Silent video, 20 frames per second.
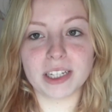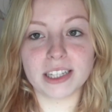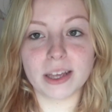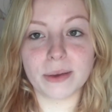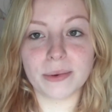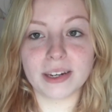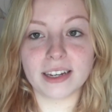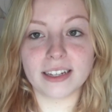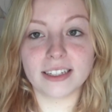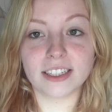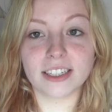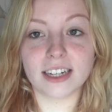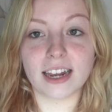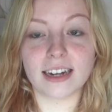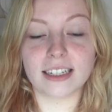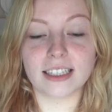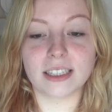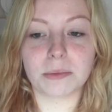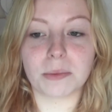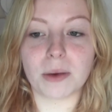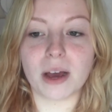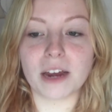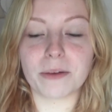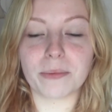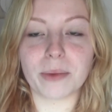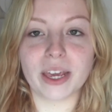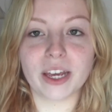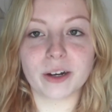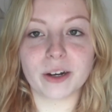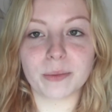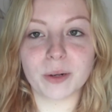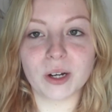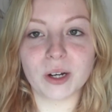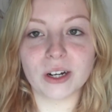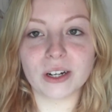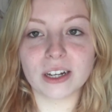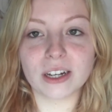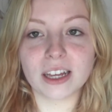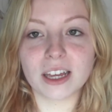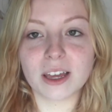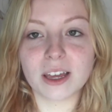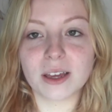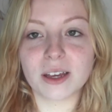a Zooey Deschanel inspired makeup look